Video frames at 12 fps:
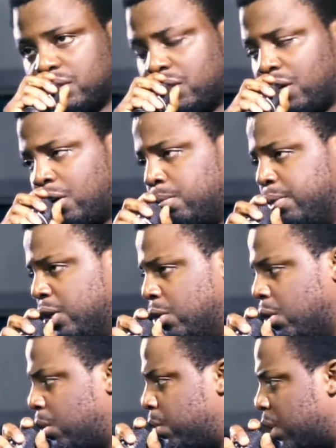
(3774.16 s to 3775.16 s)
there'll be
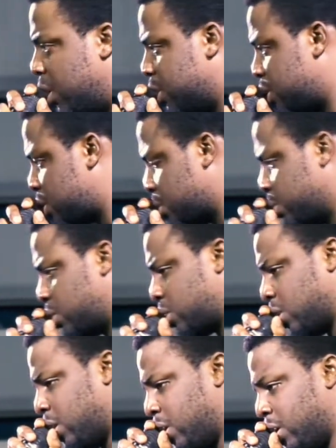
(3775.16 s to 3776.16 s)
no words to
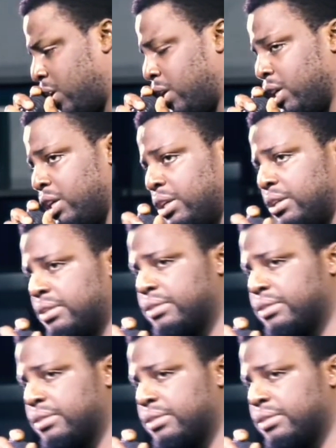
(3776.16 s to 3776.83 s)
say.